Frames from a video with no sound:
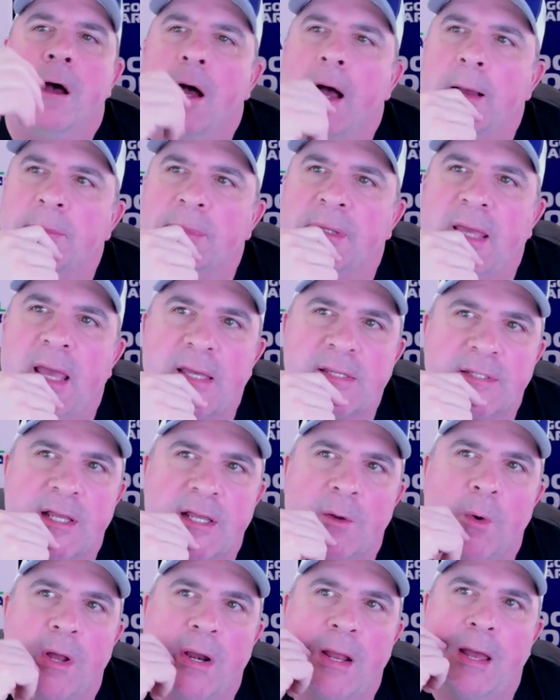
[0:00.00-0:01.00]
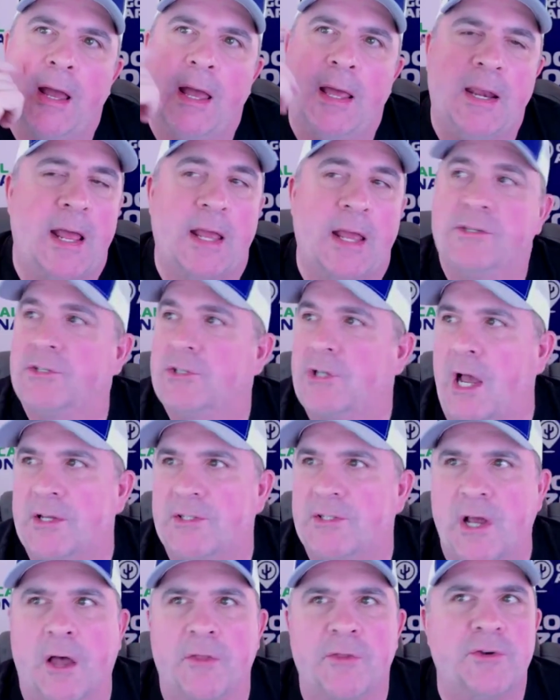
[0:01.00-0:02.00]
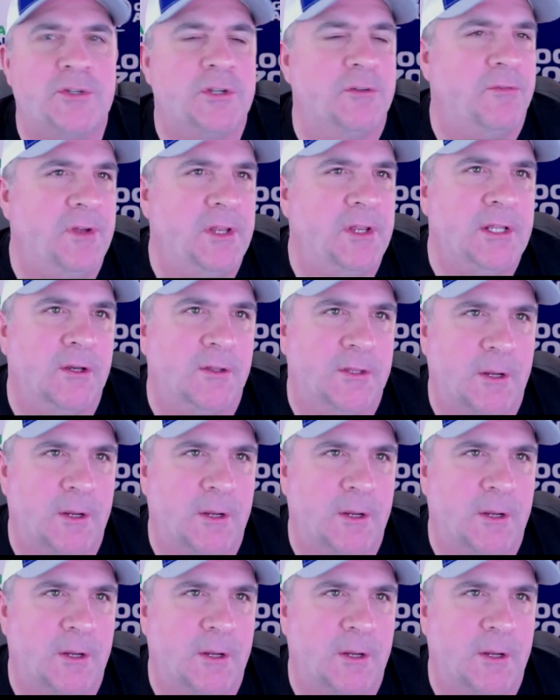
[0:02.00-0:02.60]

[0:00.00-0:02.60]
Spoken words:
I'm guessing I saw there's a video